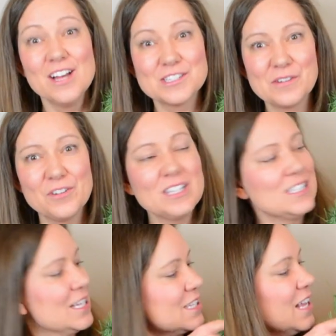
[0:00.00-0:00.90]
So for
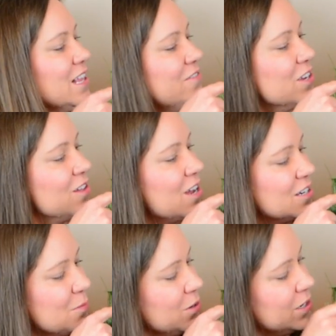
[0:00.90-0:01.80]
instance, the 11 o'clock
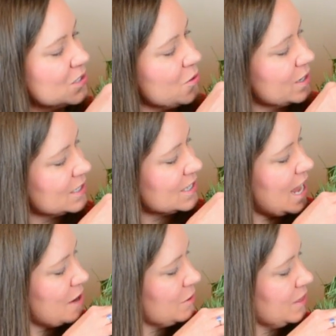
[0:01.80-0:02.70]
number is going to
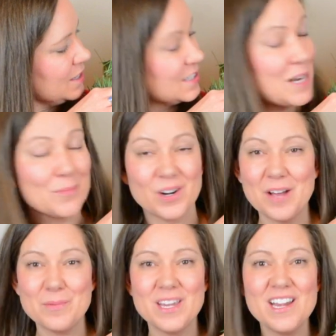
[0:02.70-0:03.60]
tie with this number
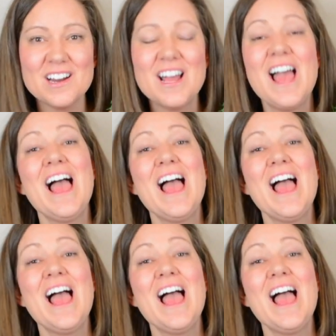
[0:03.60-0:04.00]
up here,